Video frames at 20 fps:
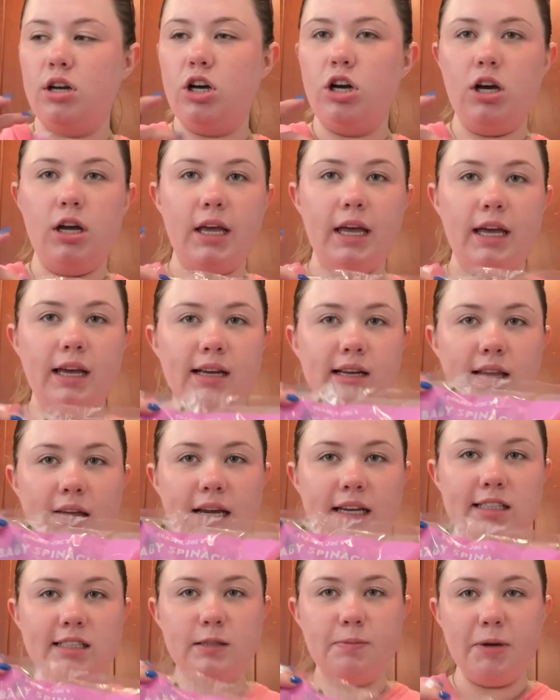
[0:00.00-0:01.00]
cooking
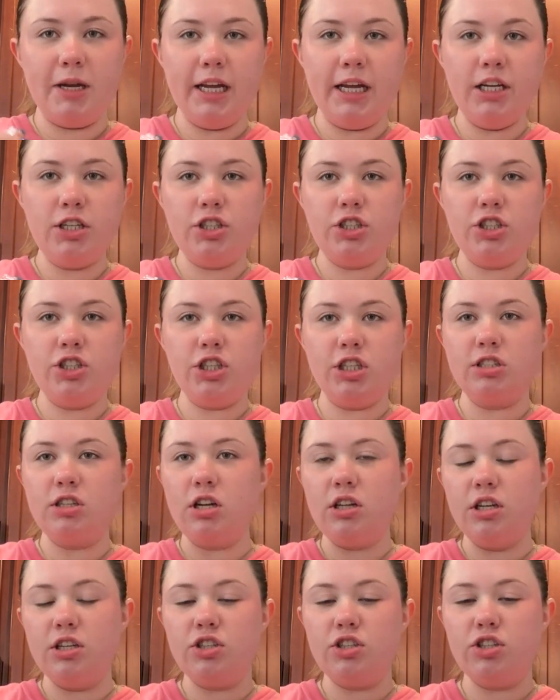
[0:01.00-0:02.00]
like spinach just
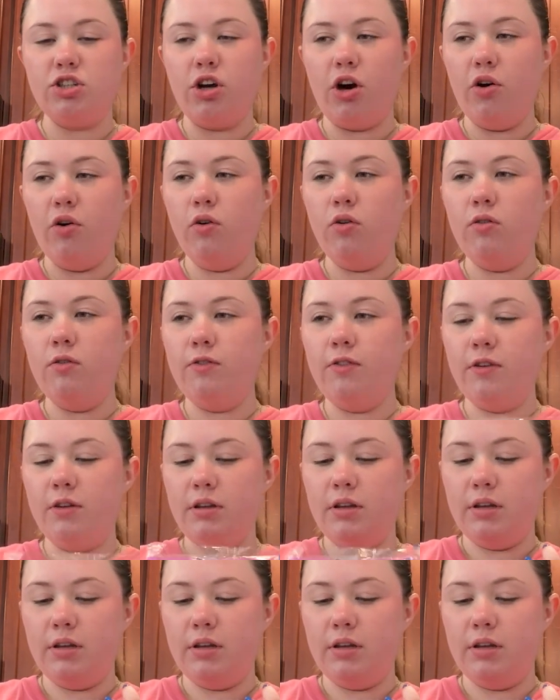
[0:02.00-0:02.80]
on the stove